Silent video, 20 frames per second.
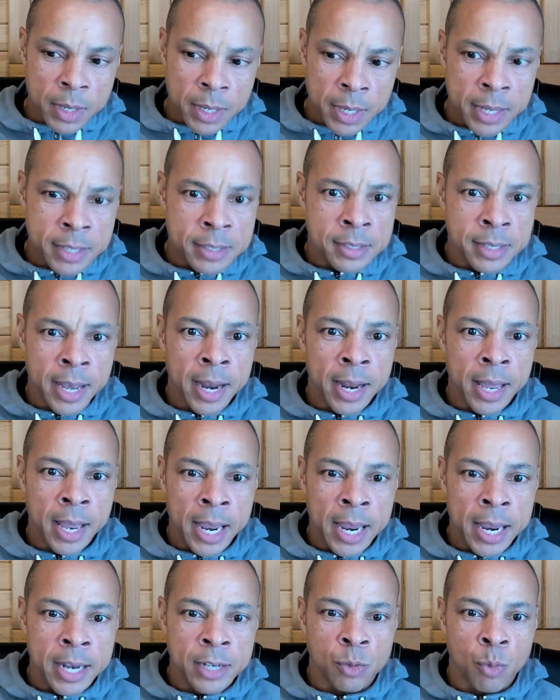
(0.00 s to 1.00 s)
kids that
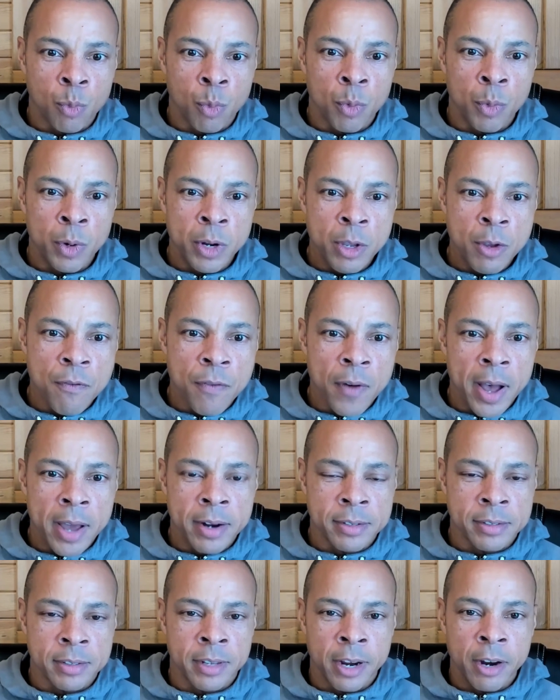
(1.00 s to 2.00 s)
age, what do you
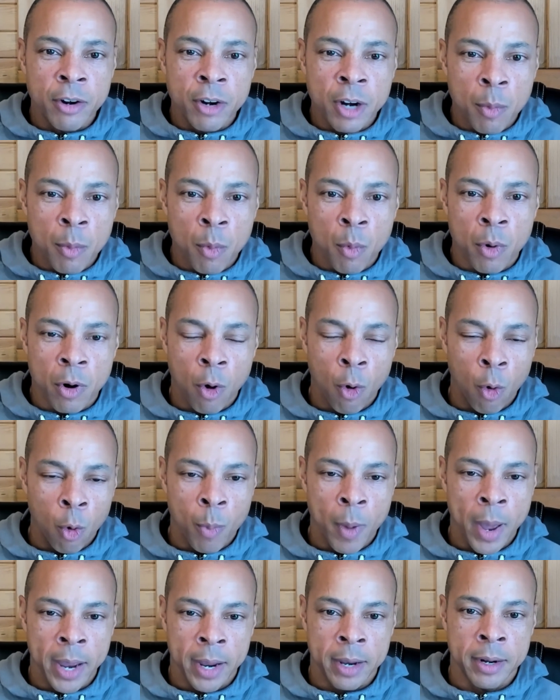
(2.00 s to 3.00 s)
find is their number one
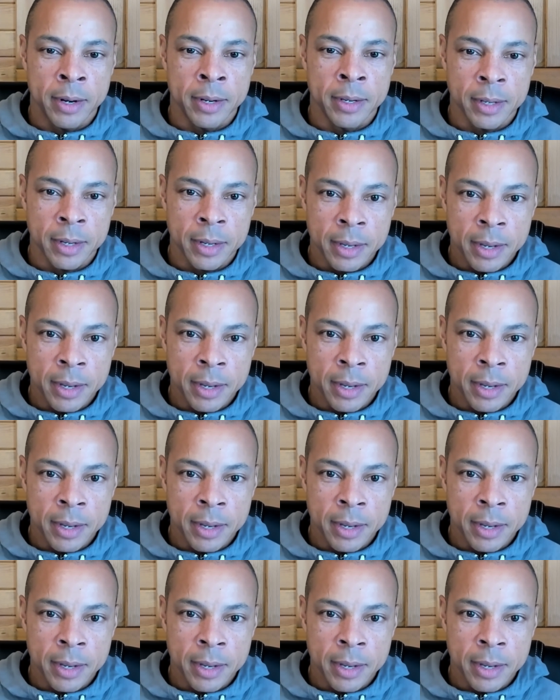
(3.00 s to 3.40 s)
holdback in